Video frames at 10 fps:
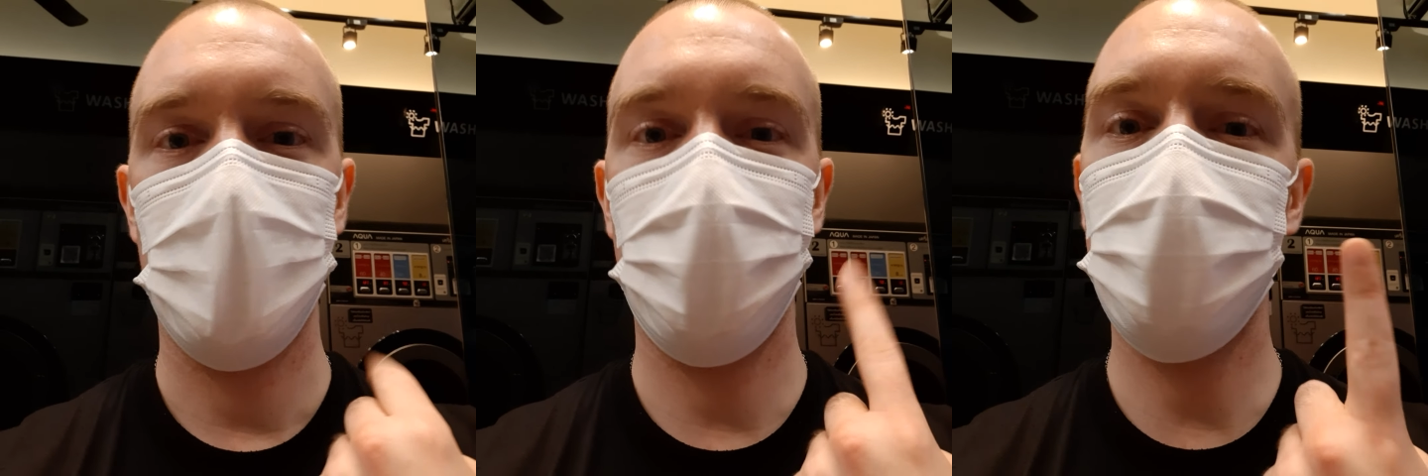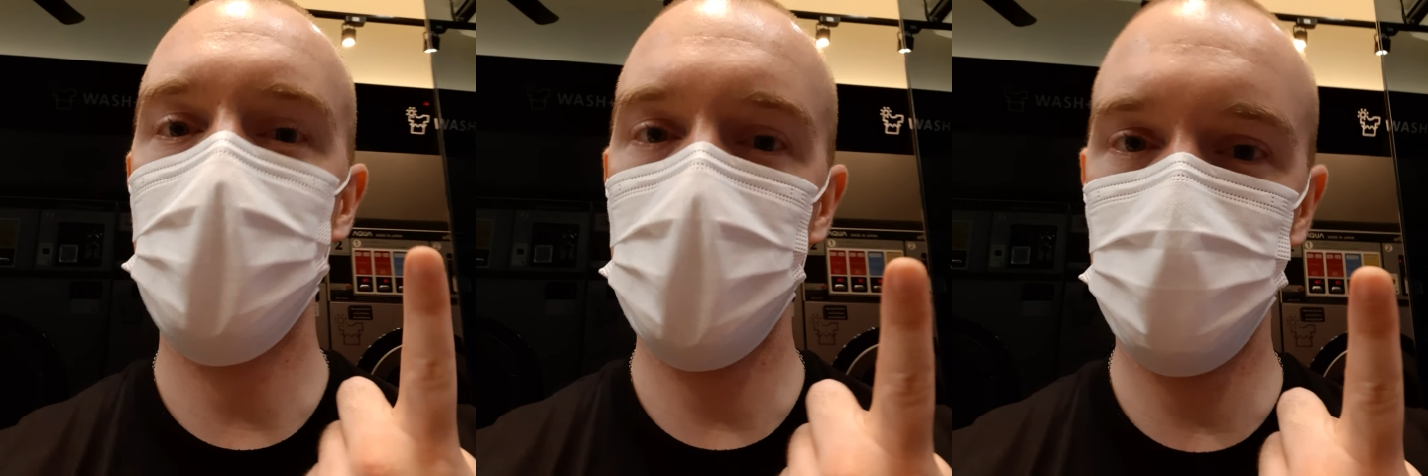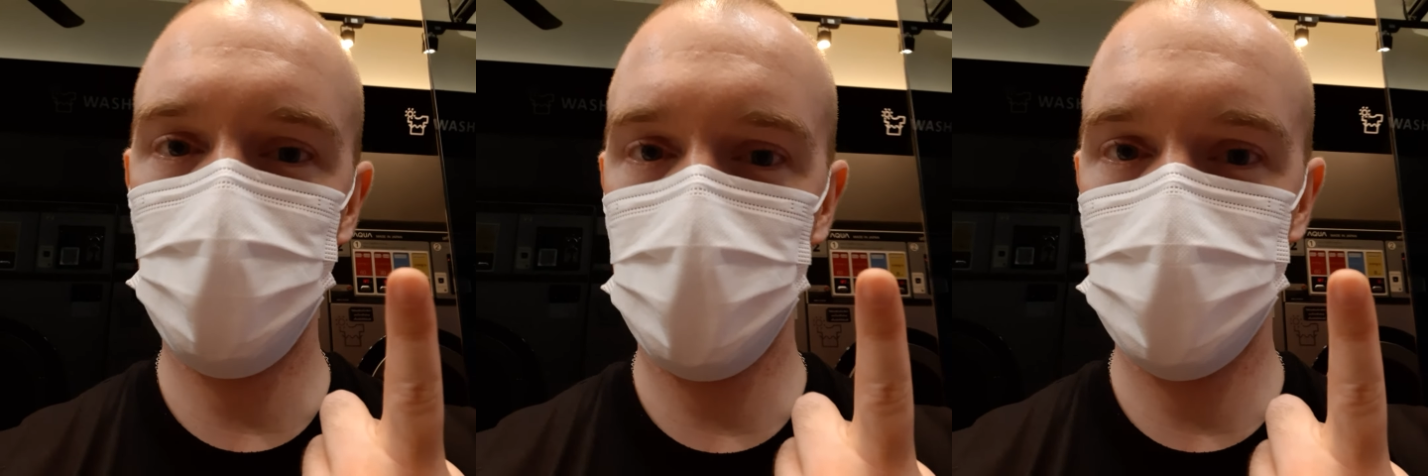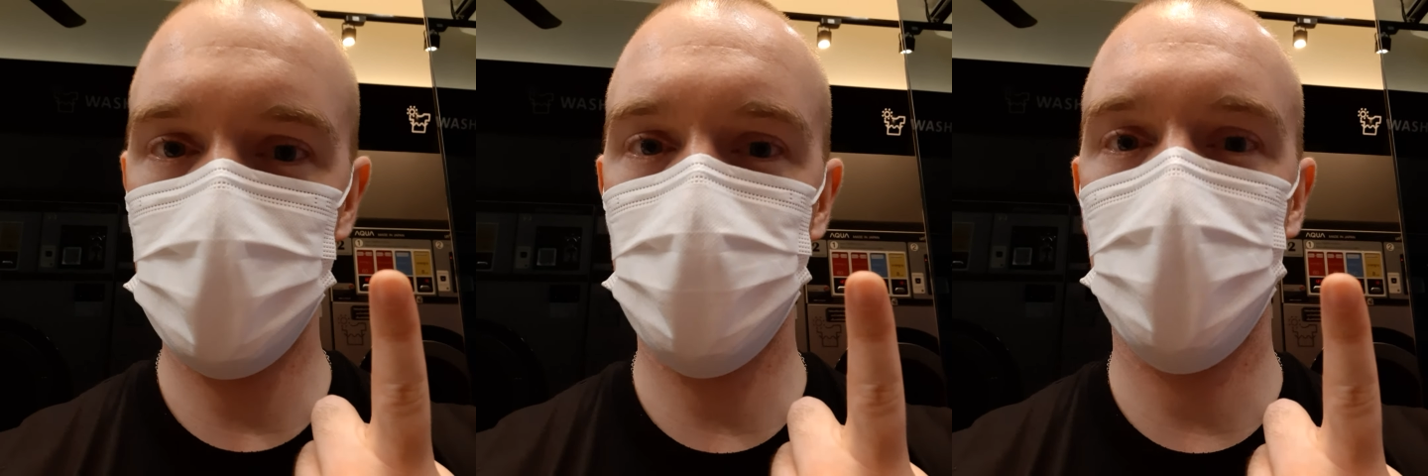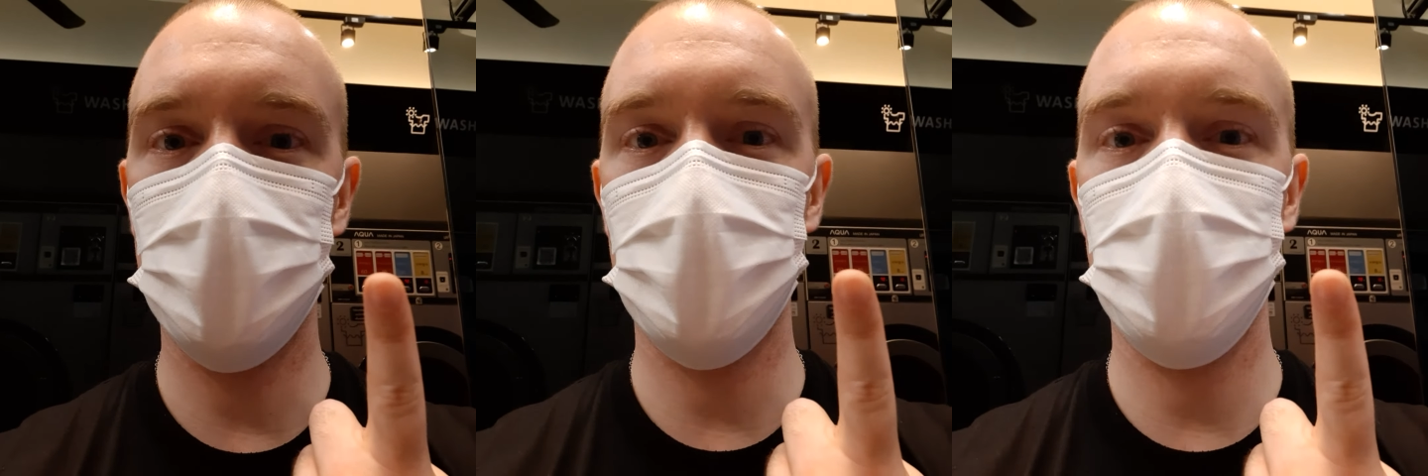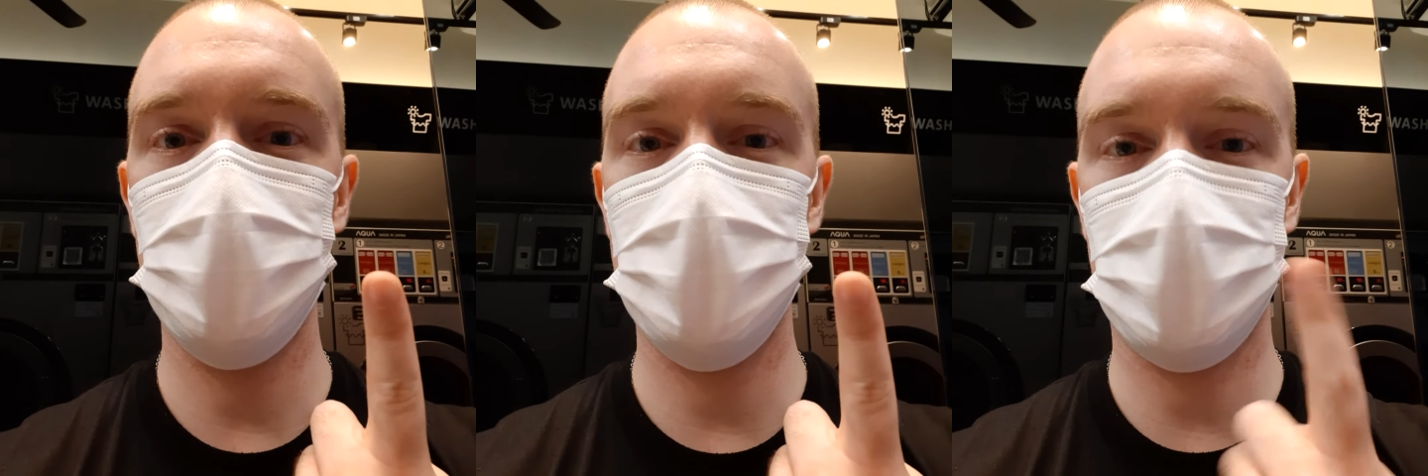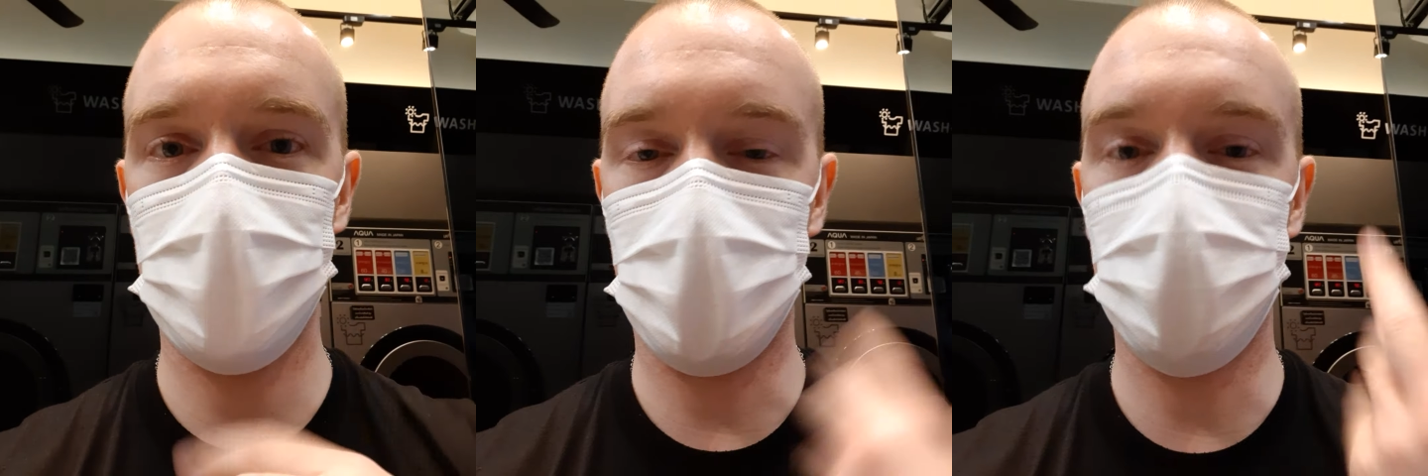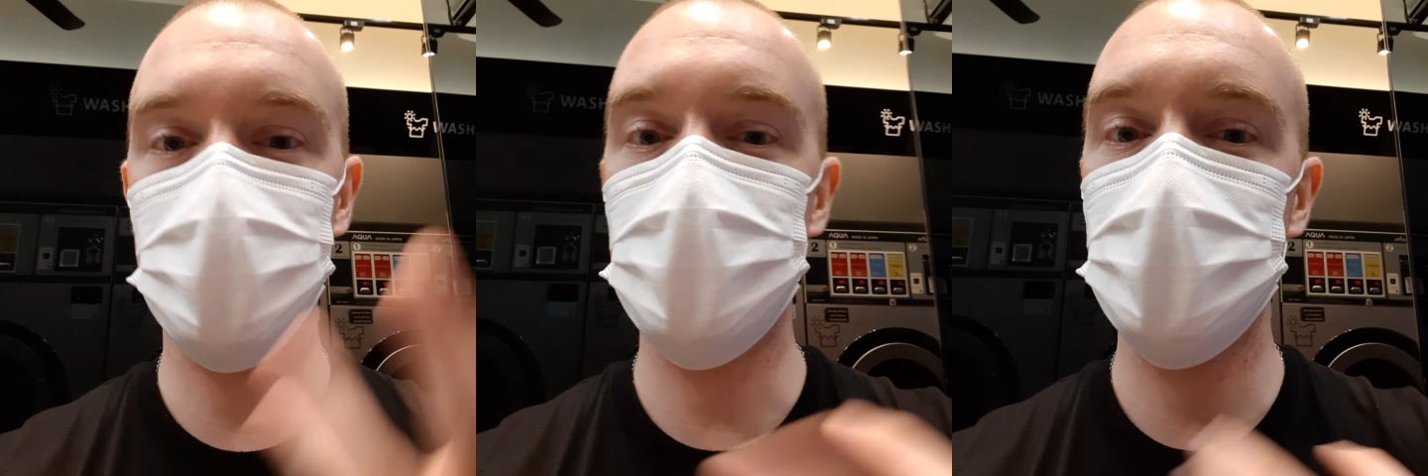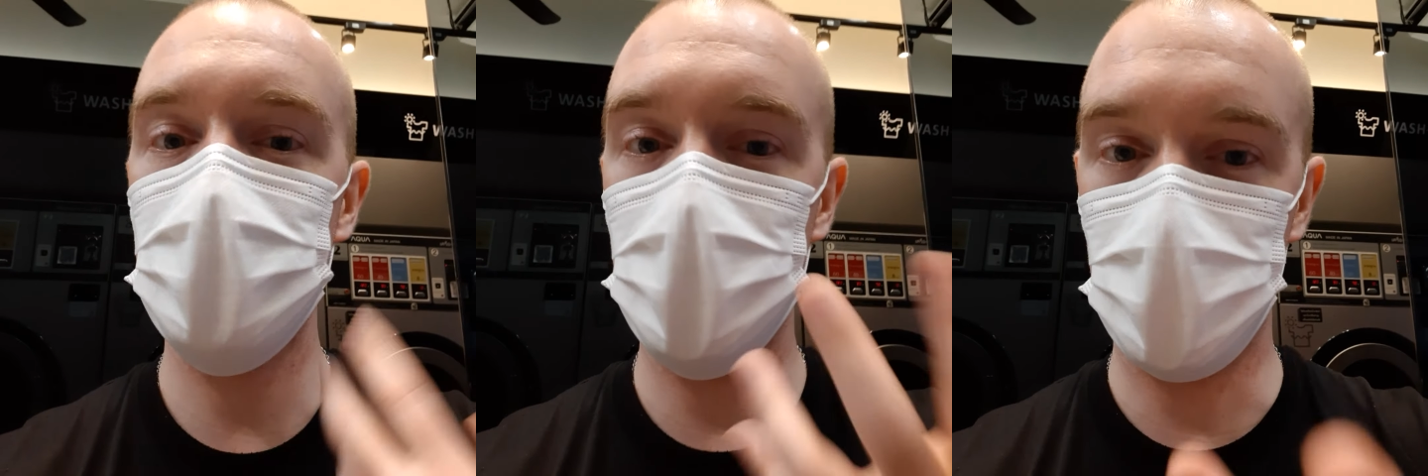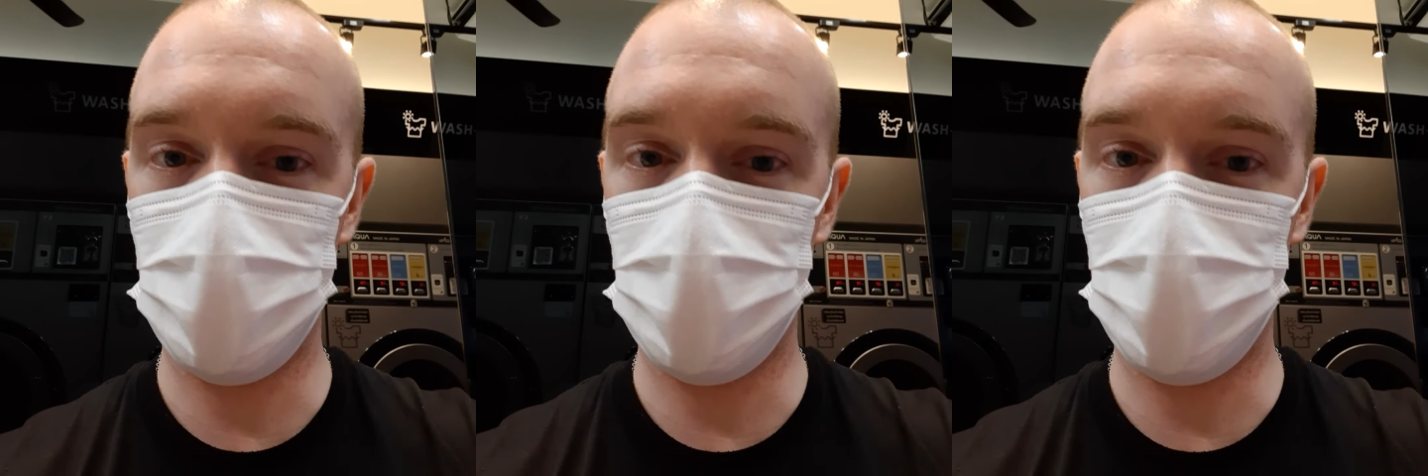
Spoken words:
Fabric detergent is like the soap.